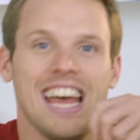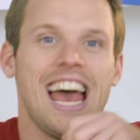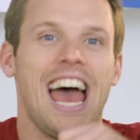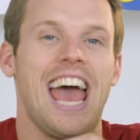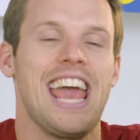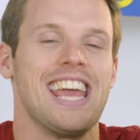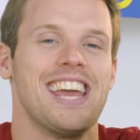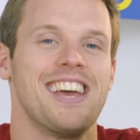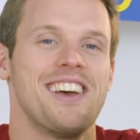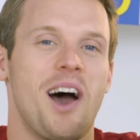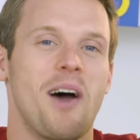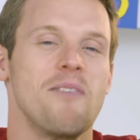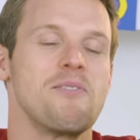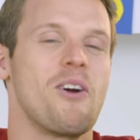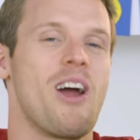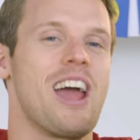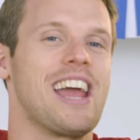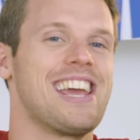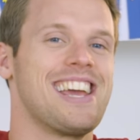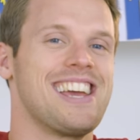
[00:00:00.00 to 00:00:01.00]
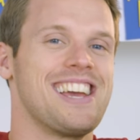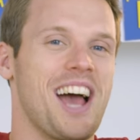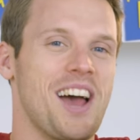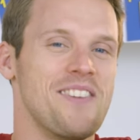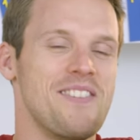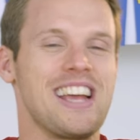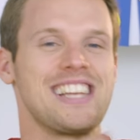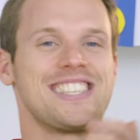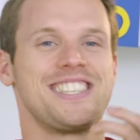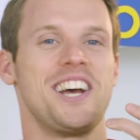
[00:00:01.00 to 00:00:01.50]
Hey, I'm Greg. I
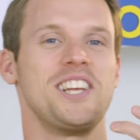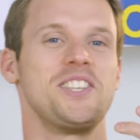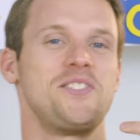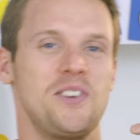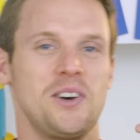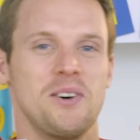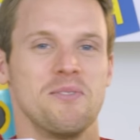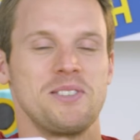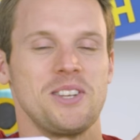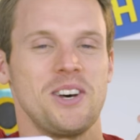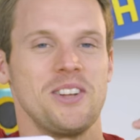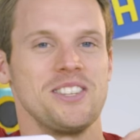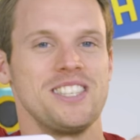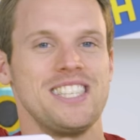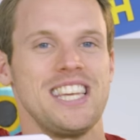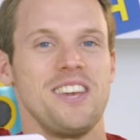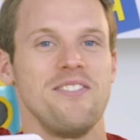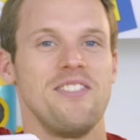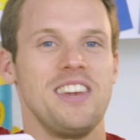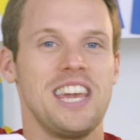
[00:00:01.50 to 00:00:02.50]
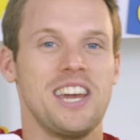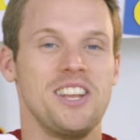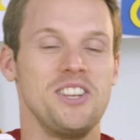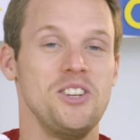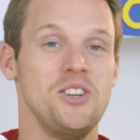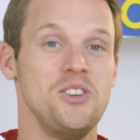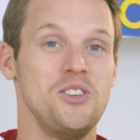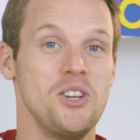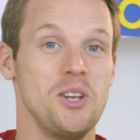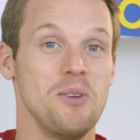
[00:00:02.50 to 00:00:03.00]
make science films on TV and
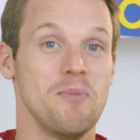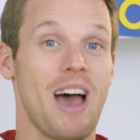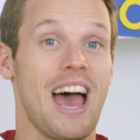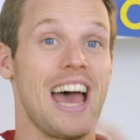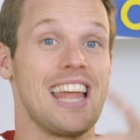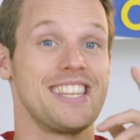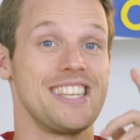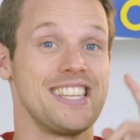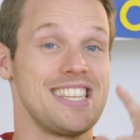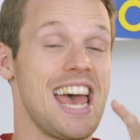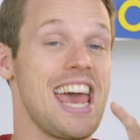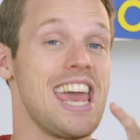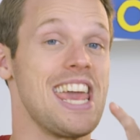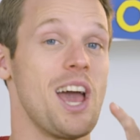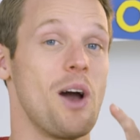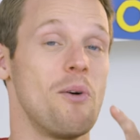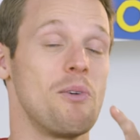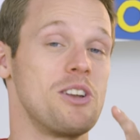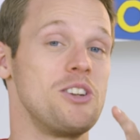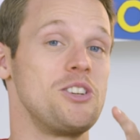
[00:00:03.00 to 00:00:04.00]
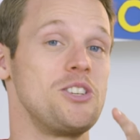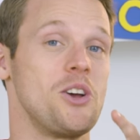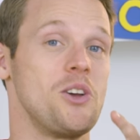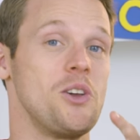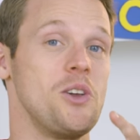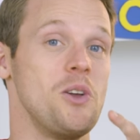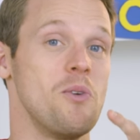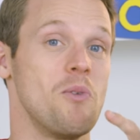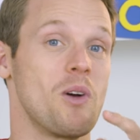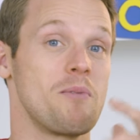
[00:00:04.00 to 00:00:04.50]
YouTube, and today I want to show
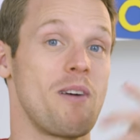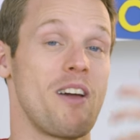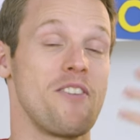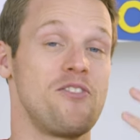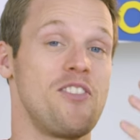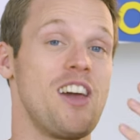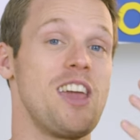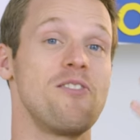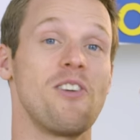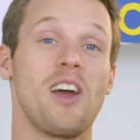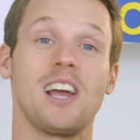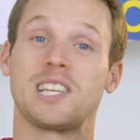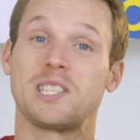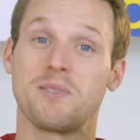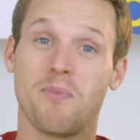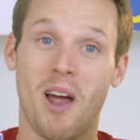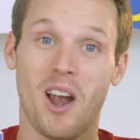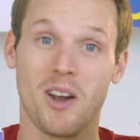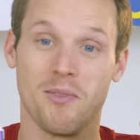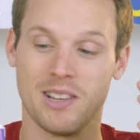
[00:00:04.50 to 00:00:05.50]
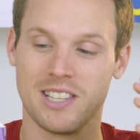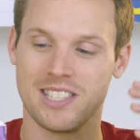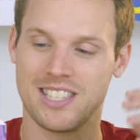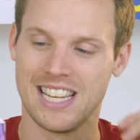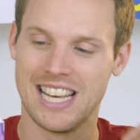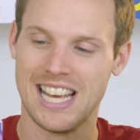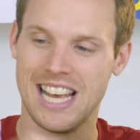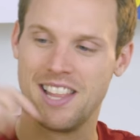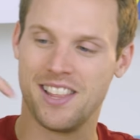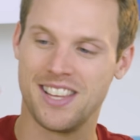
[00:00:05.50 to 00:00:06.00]
you one of my favourite experiments
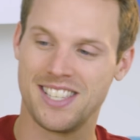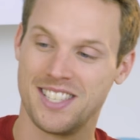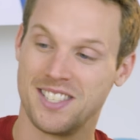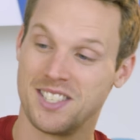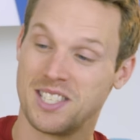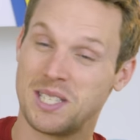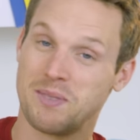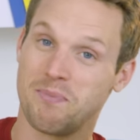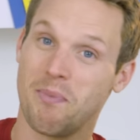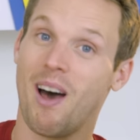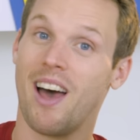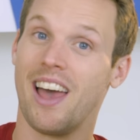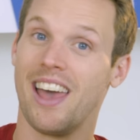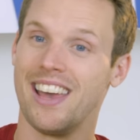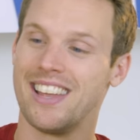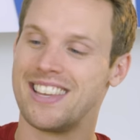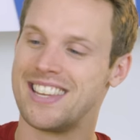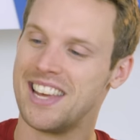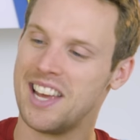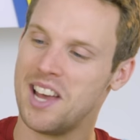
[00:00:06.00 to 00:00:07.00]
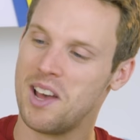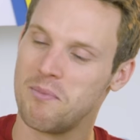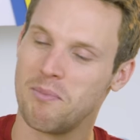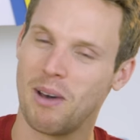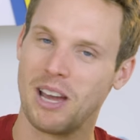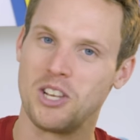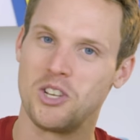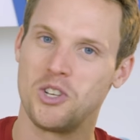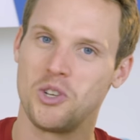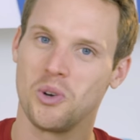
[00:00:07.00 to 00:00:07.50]
that's inspired
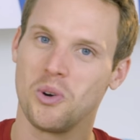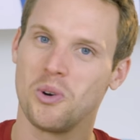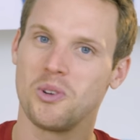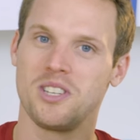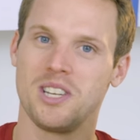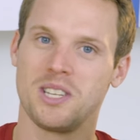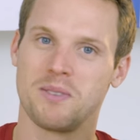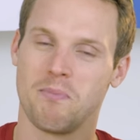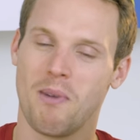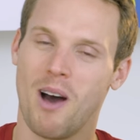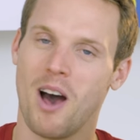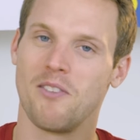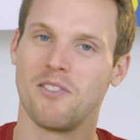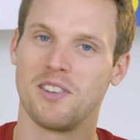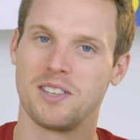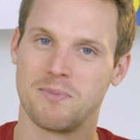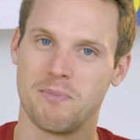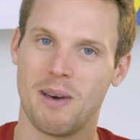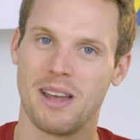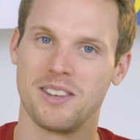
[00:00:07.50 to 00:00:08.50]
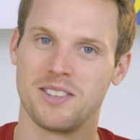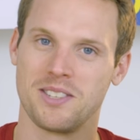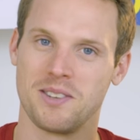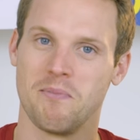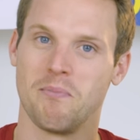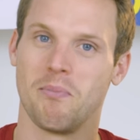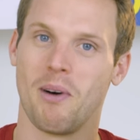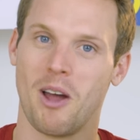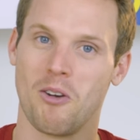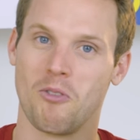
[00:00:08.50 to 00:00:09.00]
by George's Marvellous
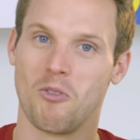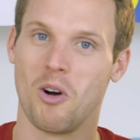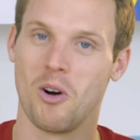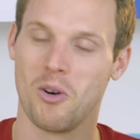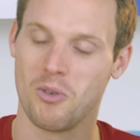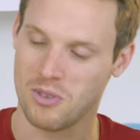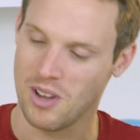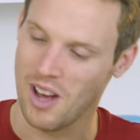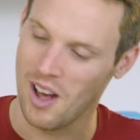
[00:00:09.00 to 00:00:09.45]
Medicine by Roald